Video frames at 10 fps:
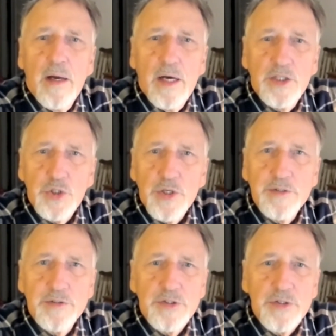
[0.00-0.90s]
I should
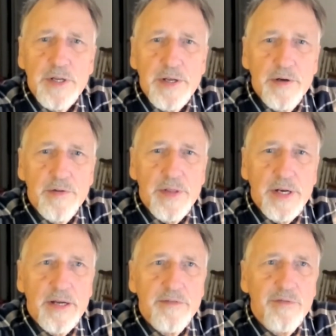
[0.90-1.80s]
insert here that
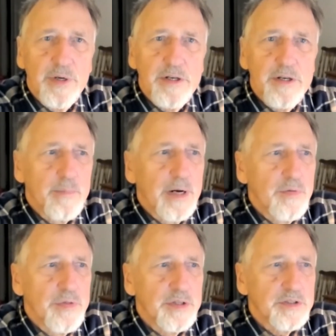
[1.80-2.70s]
I have written
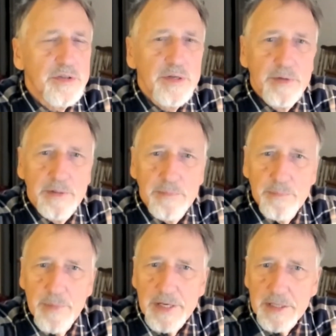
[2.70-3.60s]
about this theory
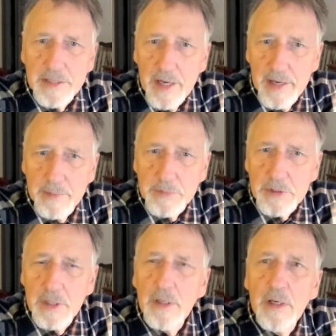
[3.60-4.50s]
many
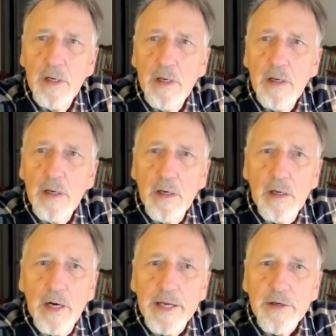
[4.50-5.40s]
times.
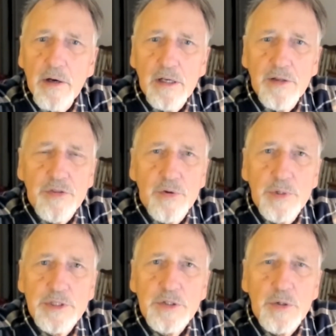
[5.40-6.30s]
I call it the
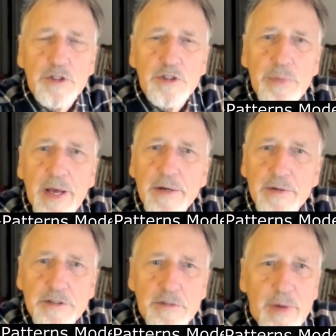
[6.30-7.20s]
resource
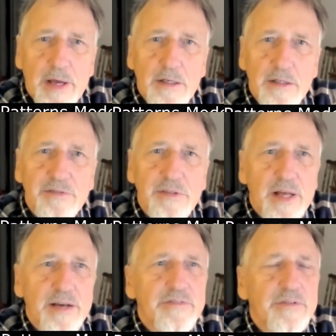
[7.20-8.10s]
patterns model of
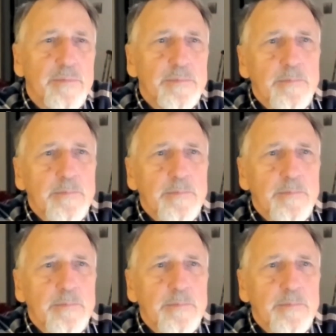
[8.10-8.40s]
life,